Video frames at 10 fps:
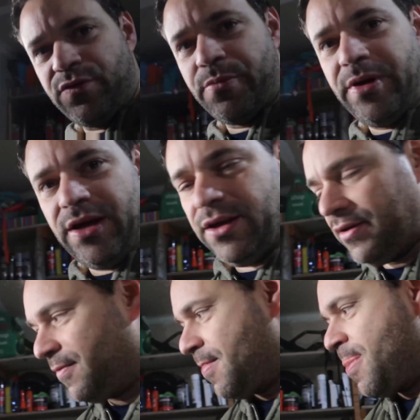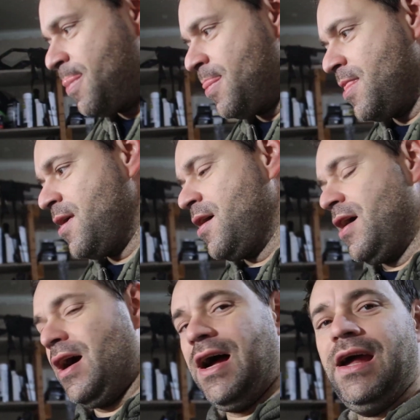for me.
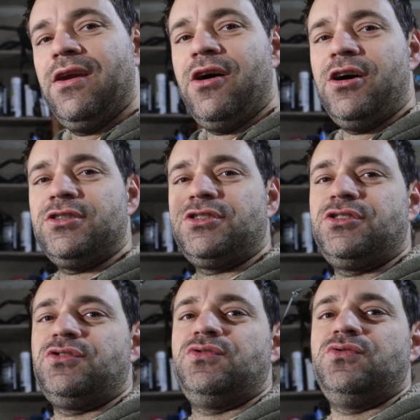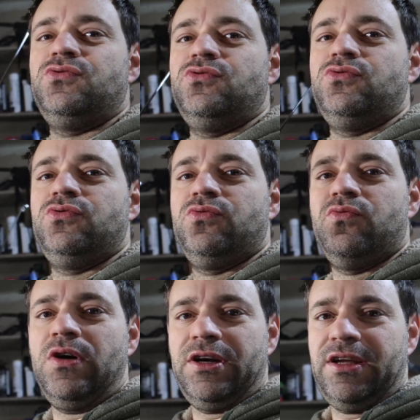I lost
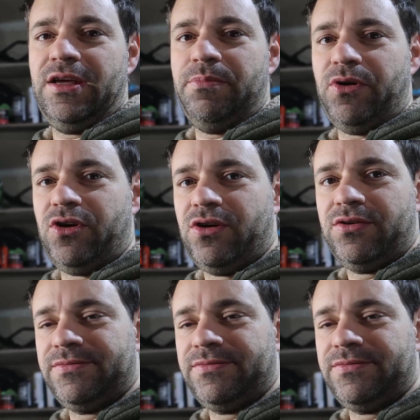one keeper.